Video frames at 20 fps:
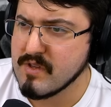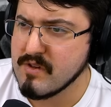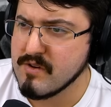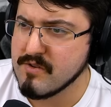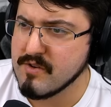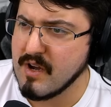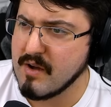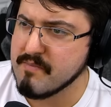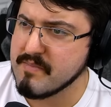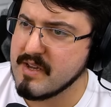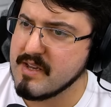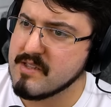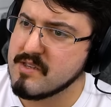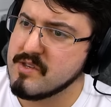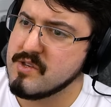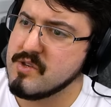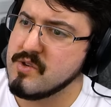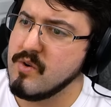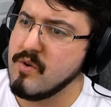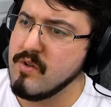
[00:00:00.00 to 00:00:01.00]
Drop that
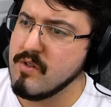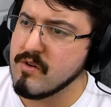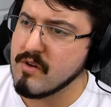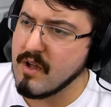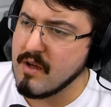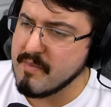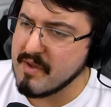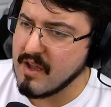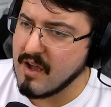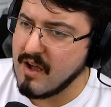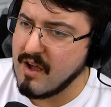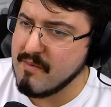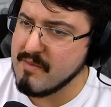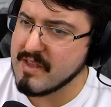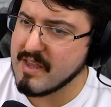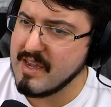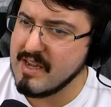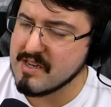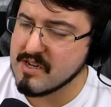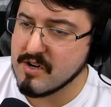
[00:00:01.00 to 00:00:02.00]
soul or I'll be
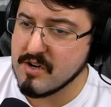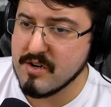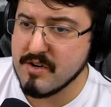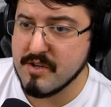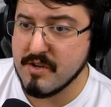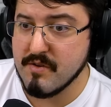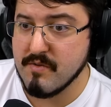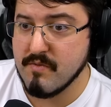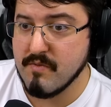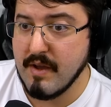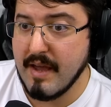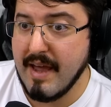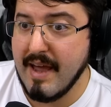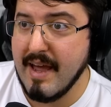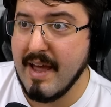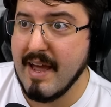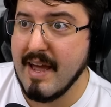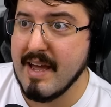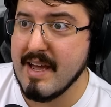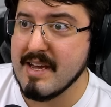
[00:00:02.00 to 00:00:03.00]
obligated to hurt you.
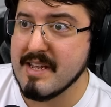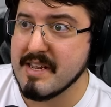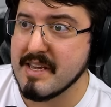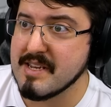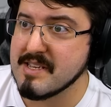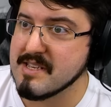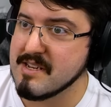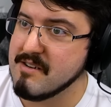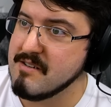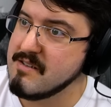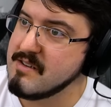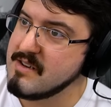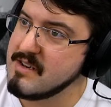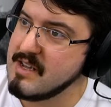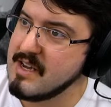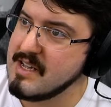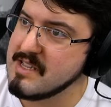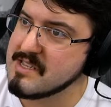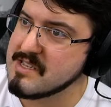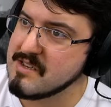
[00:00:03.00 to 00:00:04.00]
And ah, Inkster,
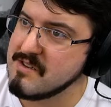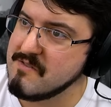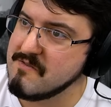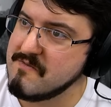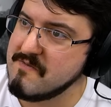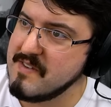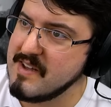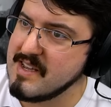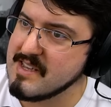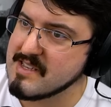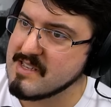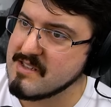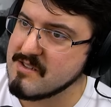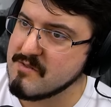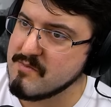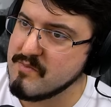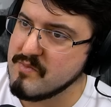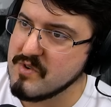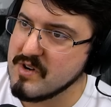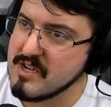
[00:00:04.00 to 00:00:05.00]
not so fast,
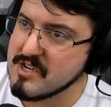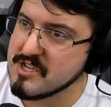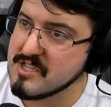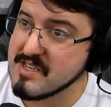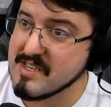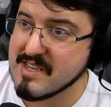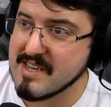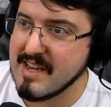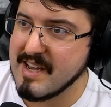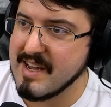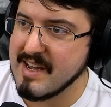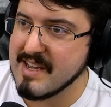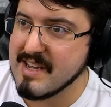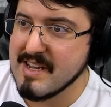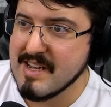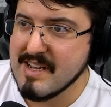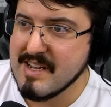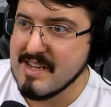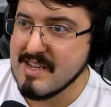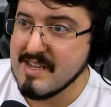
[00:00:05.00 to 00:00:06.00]
little brush. This guy,
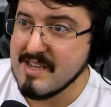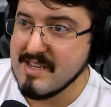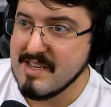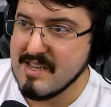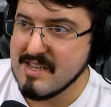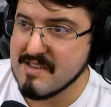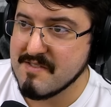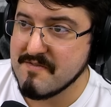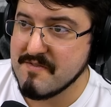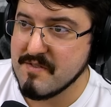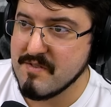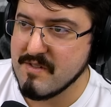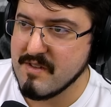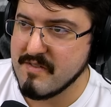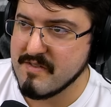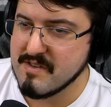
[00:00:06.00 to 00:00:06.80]
he's full of